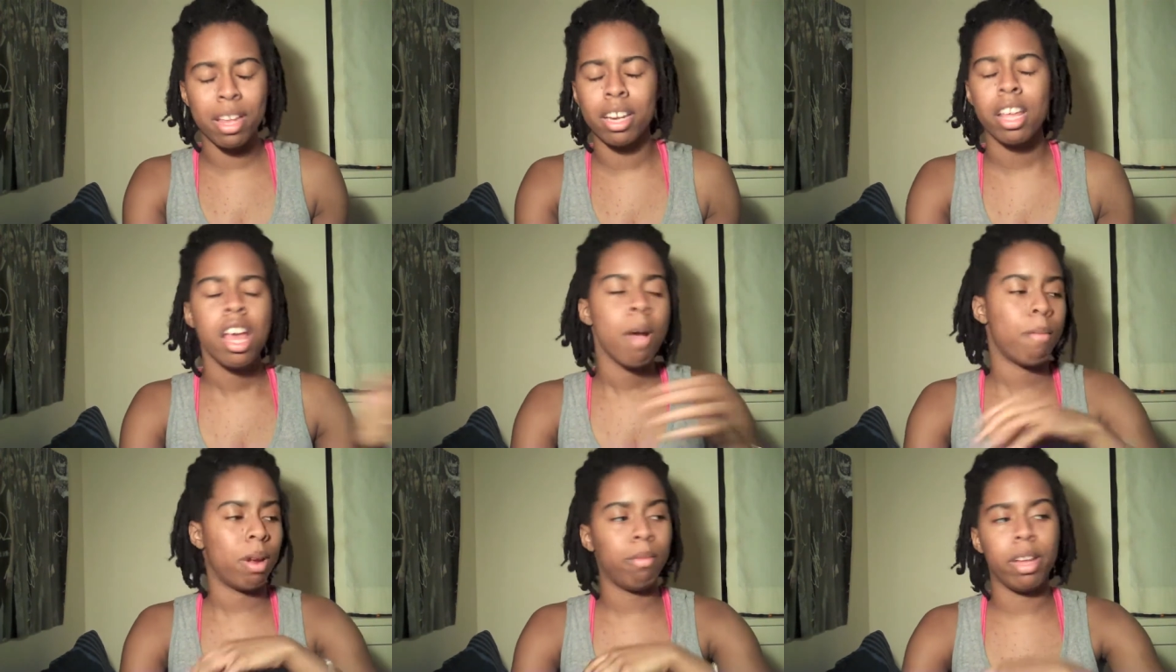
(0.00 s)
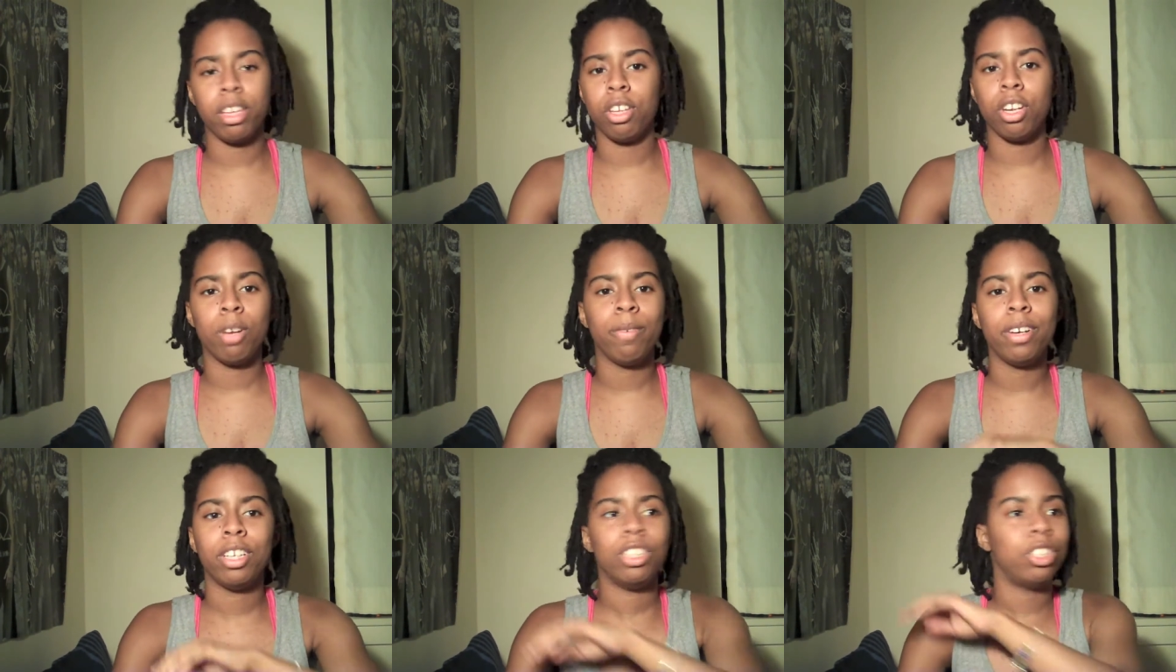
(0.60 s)
And I'm like, you
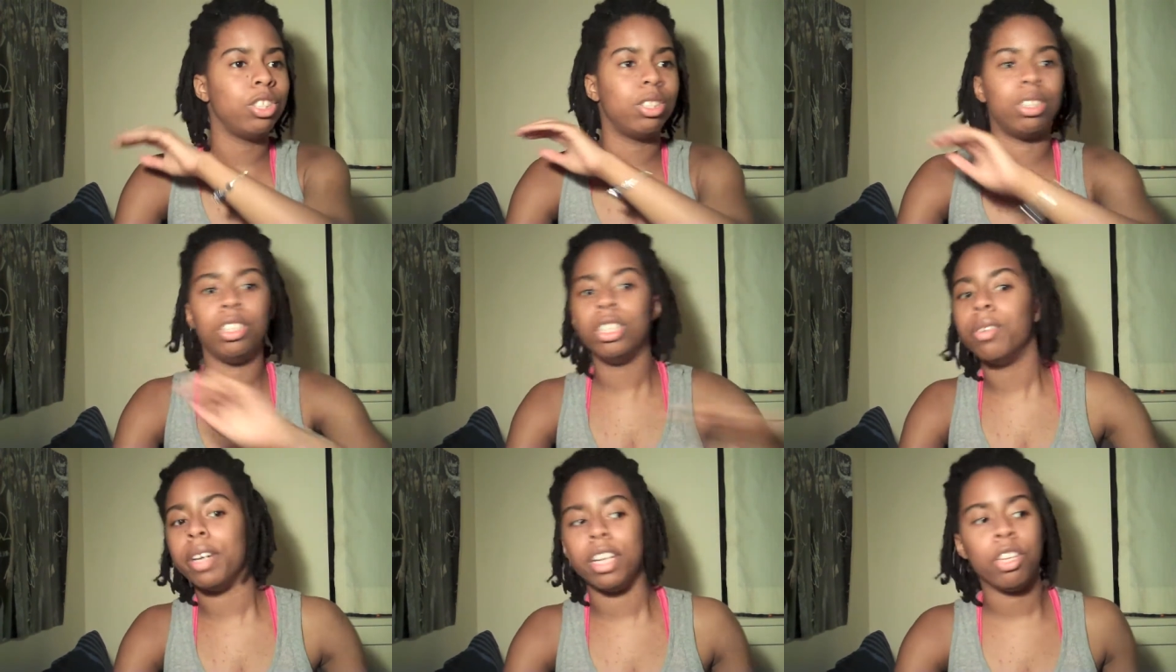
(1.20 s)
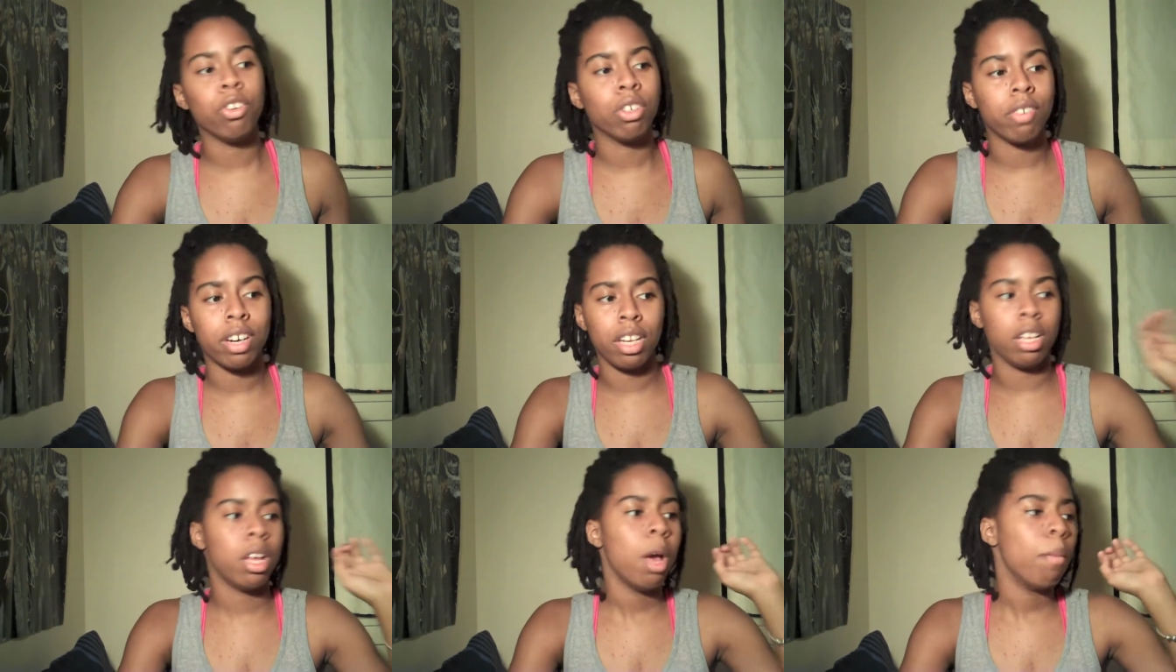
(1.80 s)
know what? Just do it. You
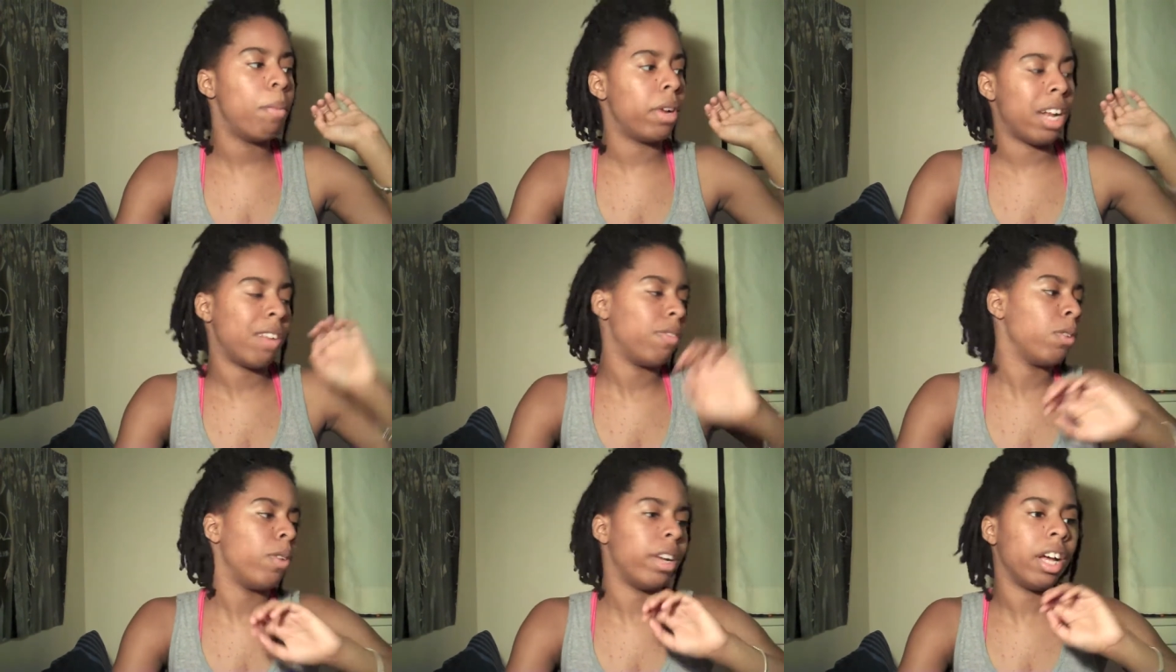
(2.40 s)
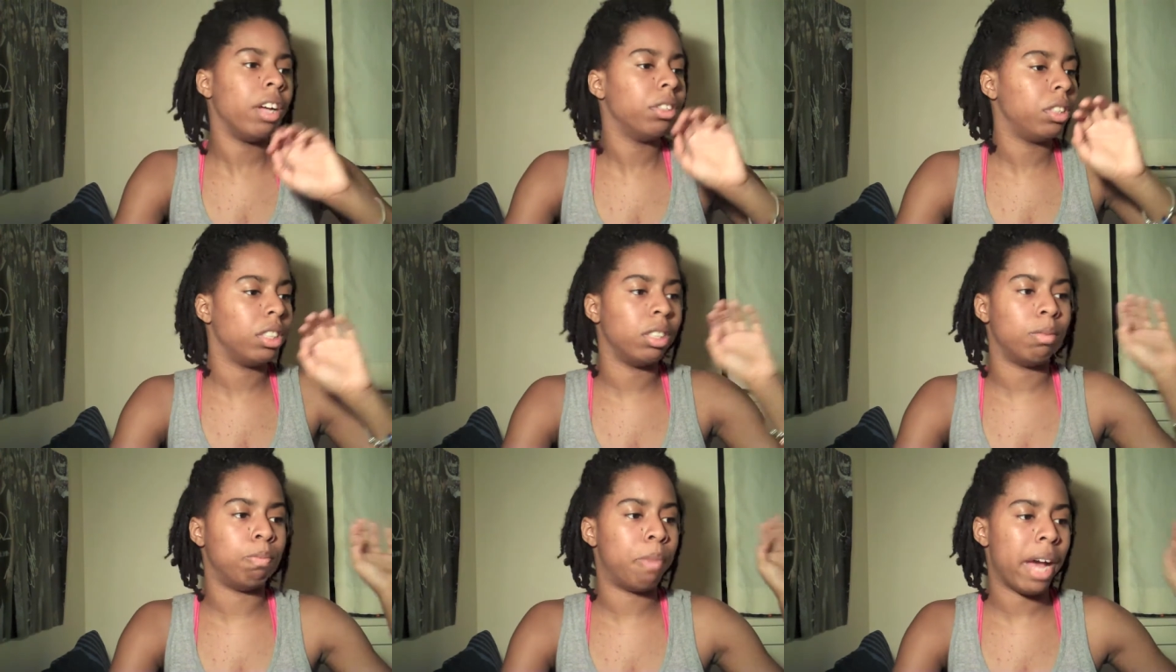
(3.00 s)
already put everyone
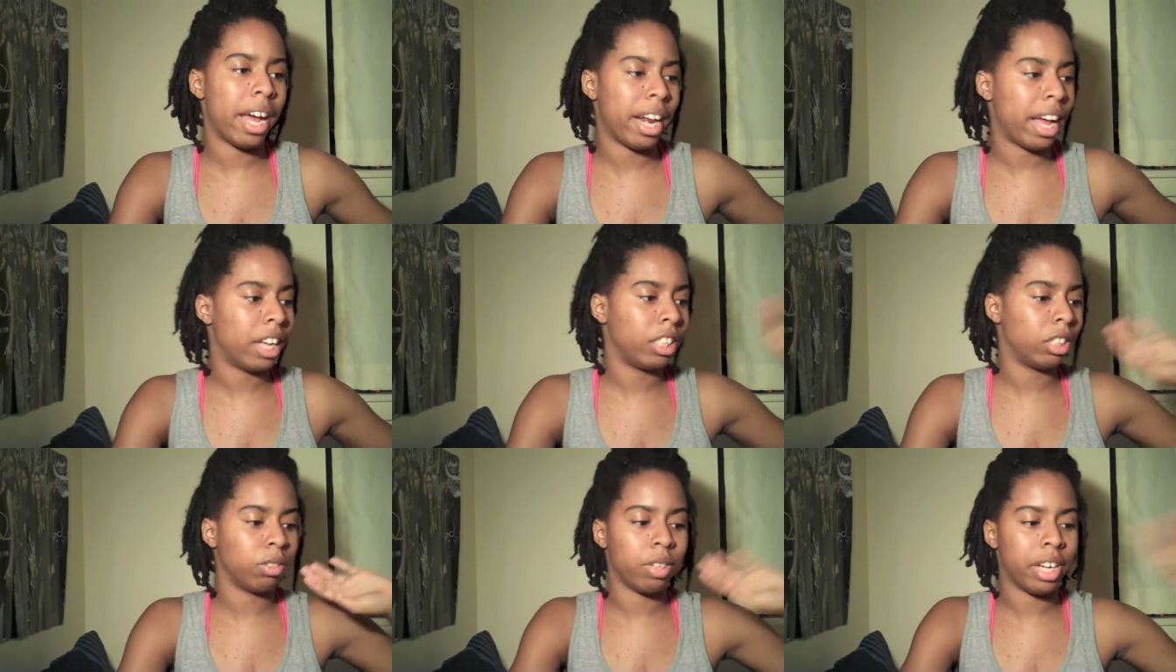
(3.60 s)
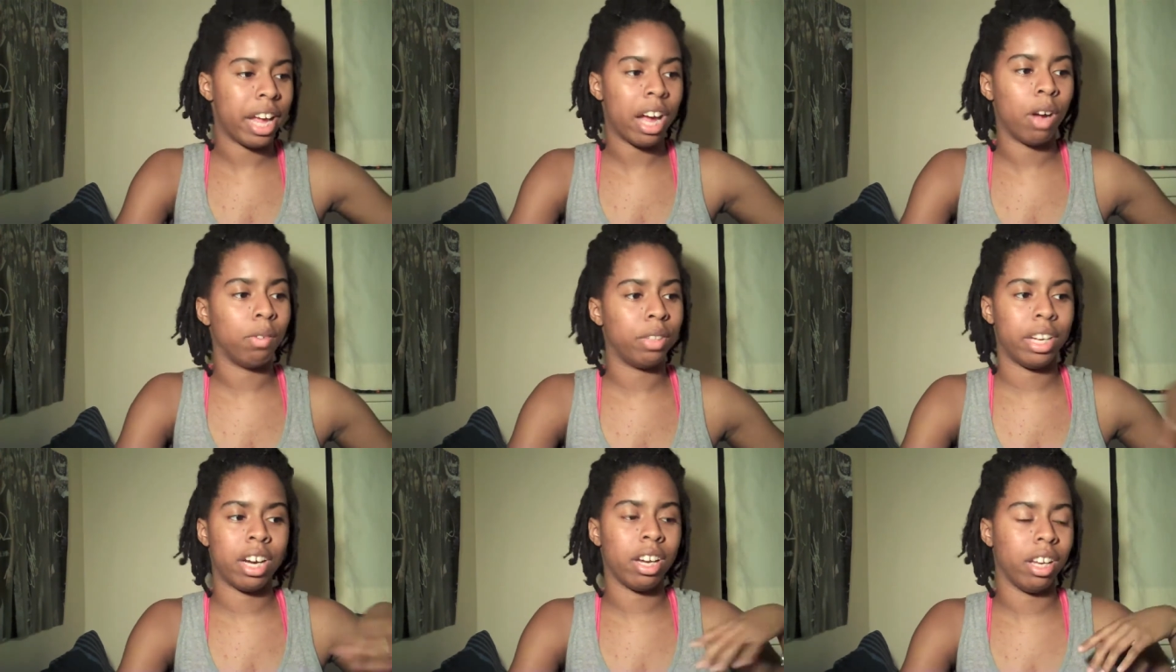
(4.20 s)
else's badassery
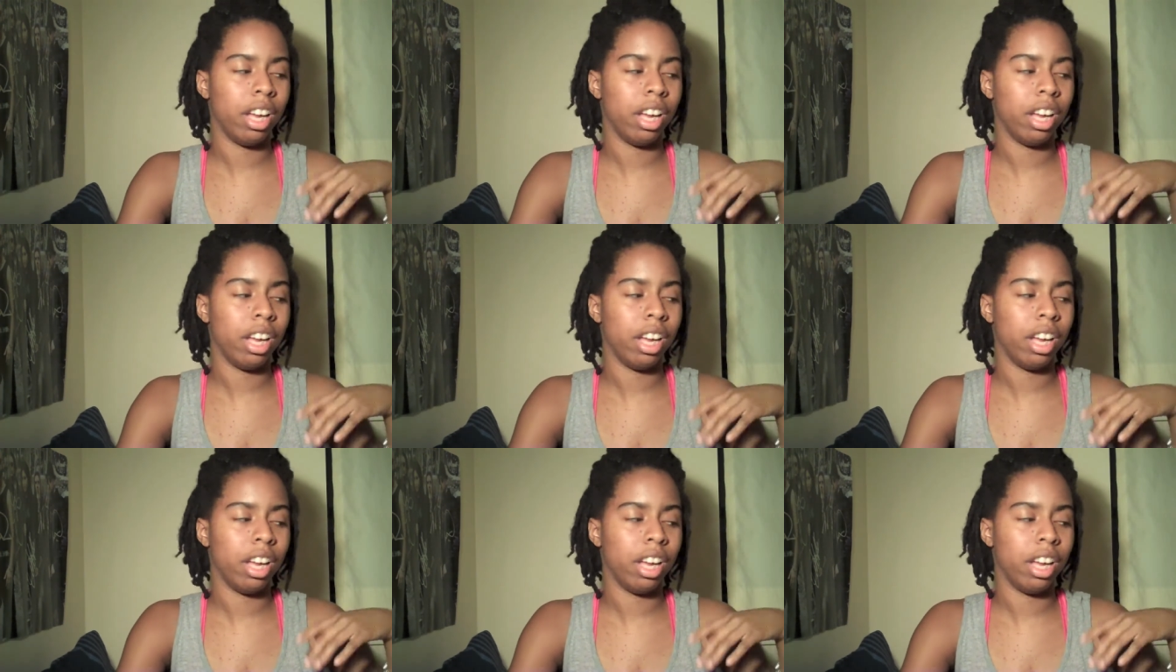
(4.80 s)
out there.